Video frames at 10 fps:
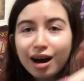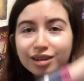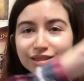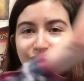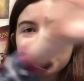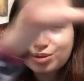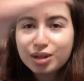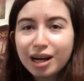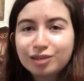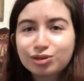Artist
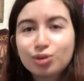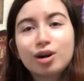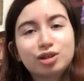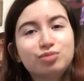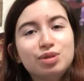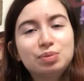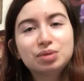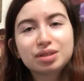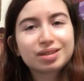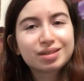Reacts to Art
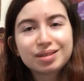Memes.